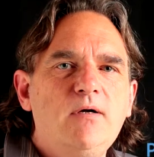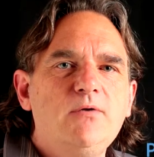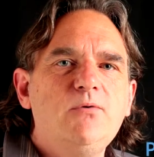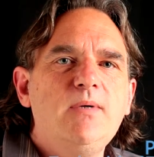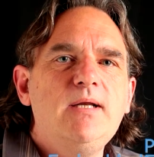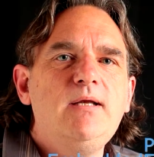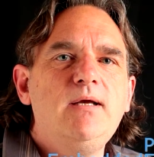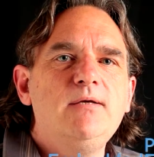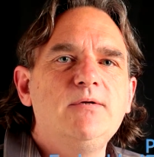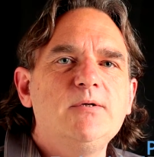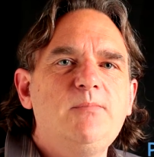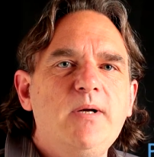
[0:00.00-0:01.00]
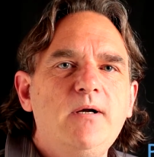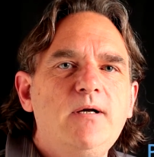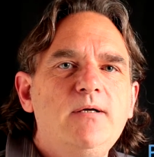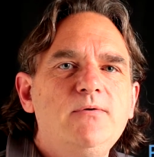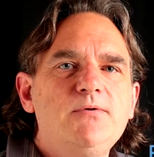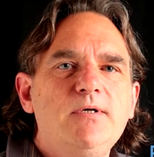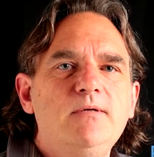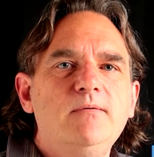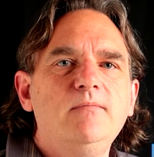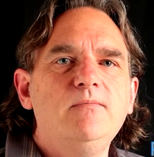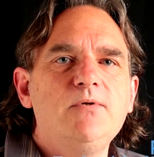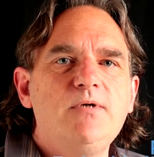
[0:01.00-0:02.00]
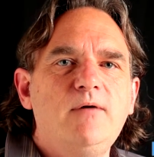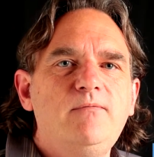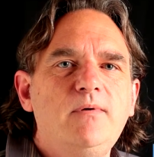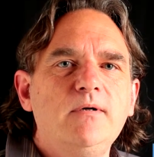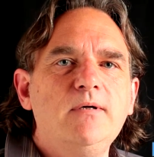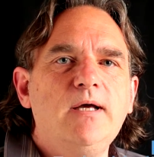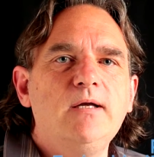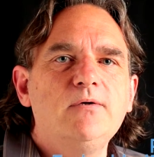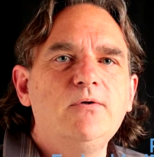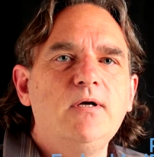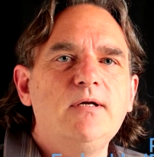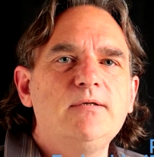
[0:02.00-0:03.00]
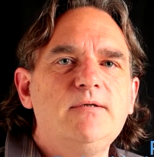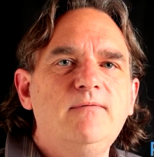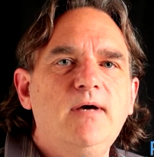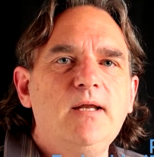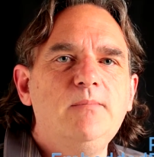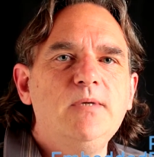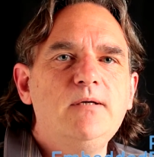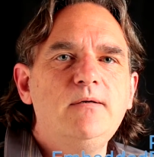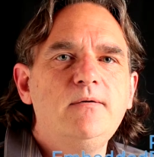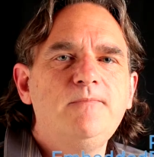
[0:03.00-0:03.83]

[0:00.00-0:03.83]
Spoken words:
got 20 years experience in software and electronics development.